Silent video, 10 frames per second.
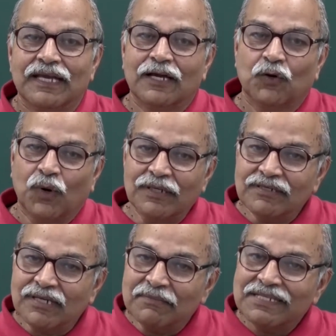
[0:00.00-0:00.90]
a
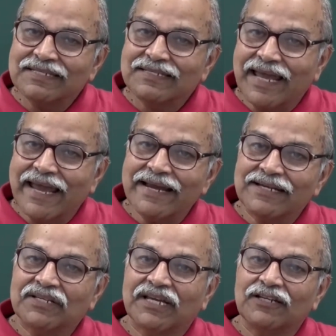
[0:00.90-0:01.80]
quantum
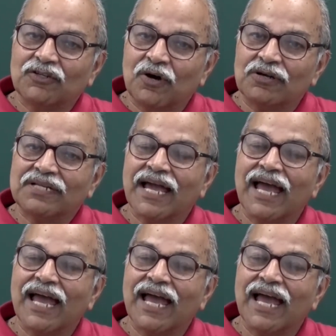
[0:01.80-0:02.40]
state cannot